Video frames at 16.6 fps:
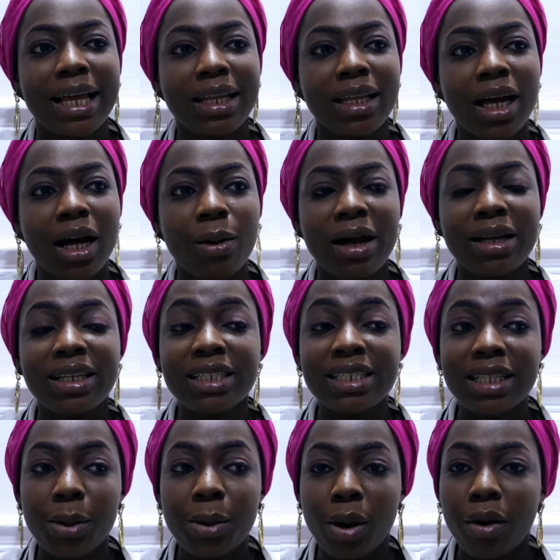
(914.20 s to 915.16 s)
Now at
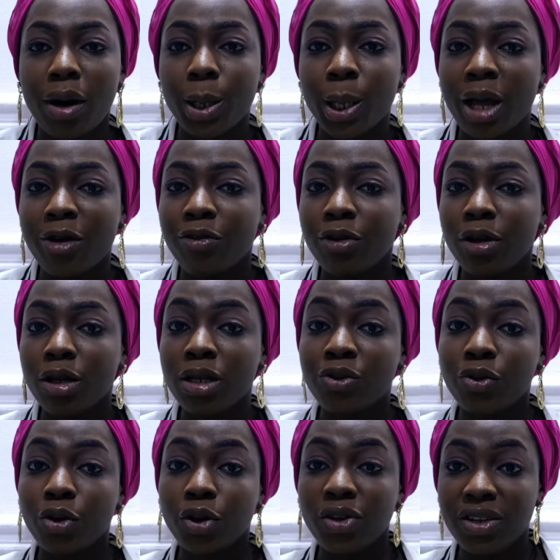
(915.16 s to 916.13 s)
this time around, I flew in
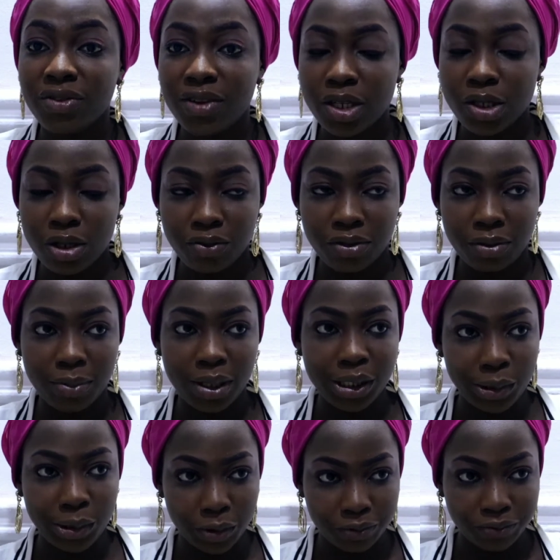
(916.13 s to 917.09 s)
for University of
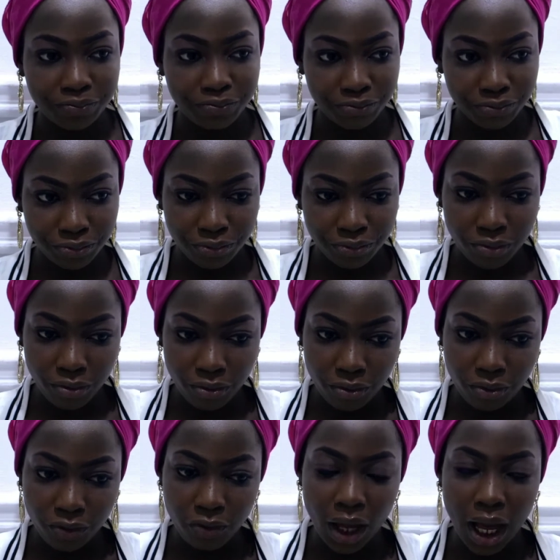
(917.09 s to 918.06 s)
Ibadan,
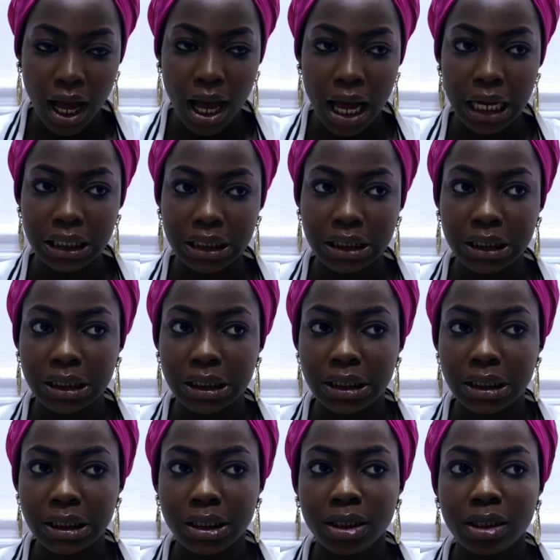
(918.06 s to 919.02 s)

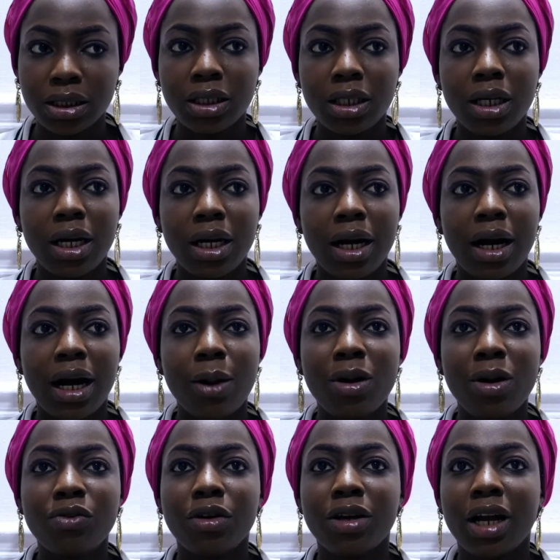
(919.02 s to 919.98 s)
and I
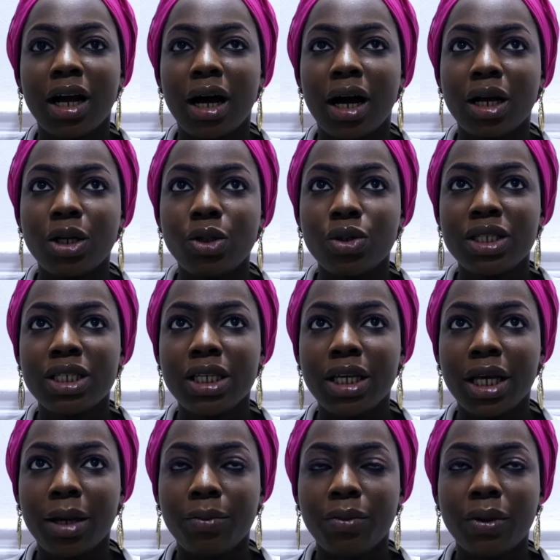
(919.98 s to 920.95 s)
went for the
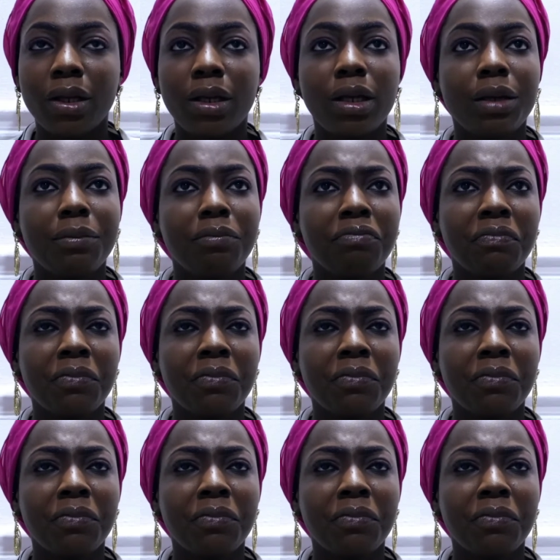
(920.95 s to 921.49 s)
UTME.